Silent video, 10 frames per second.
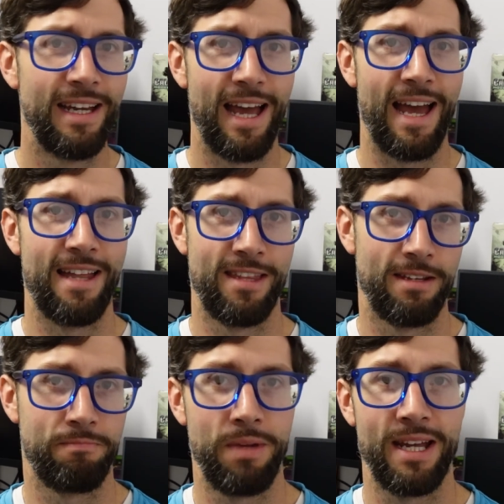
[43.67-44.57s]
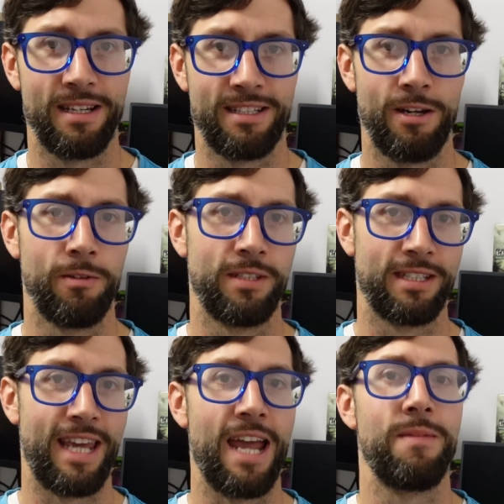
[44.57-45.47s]
and they're being sold as
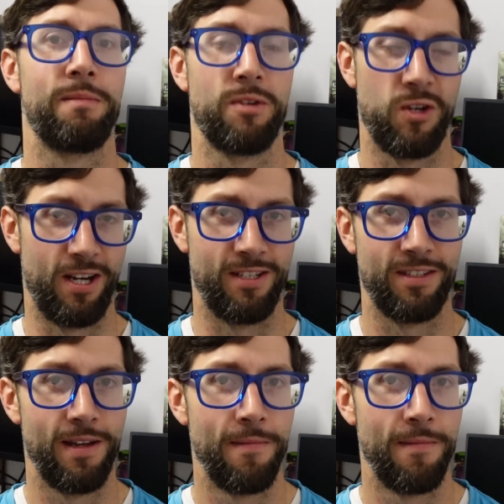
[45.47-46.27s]
gaming machines.